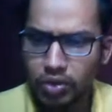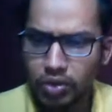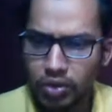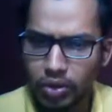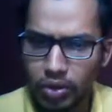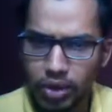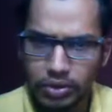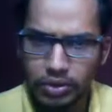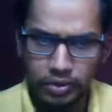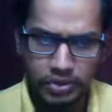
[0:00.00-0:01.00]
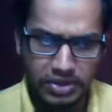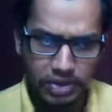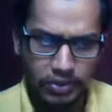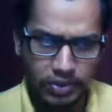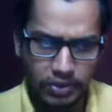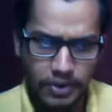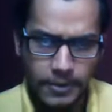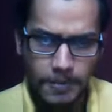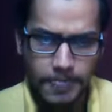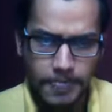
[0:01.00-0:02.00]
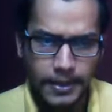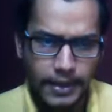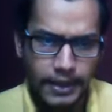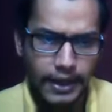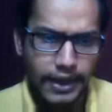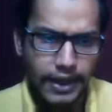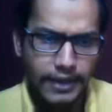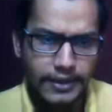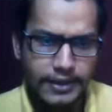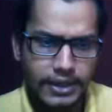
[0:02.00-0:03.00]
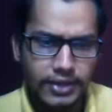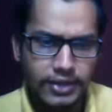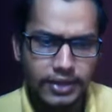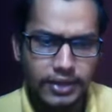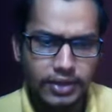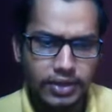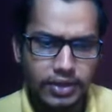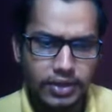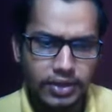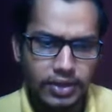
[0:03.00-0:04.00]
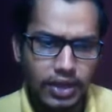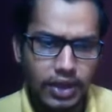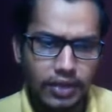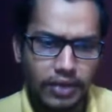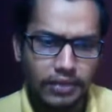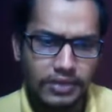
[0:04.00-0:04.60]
localhost of your server. Okay, and easily you can uh,